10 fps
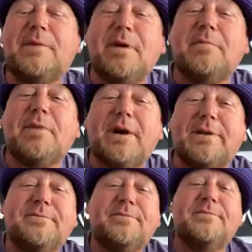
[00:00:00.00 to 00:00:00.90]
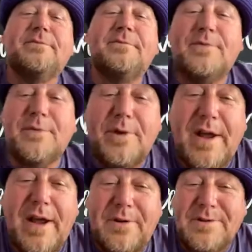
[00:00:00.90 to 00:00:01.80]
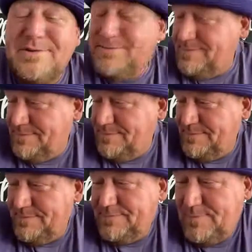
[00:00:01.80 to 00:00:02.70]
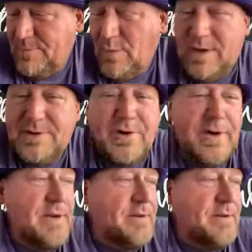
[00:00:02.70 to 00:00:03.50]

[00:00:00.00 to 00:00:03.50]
and bottom. Three hours. What's, what's